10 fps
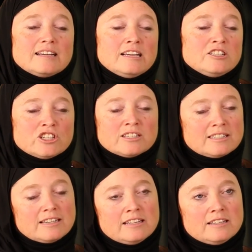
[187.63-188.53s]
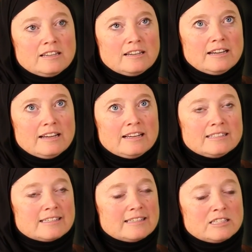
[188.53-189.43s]
it just it
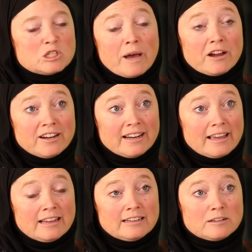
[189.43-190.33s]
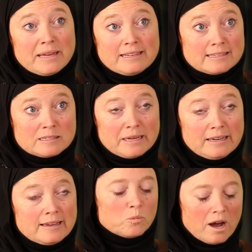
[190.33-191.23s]
it's inspiring and it amazes me.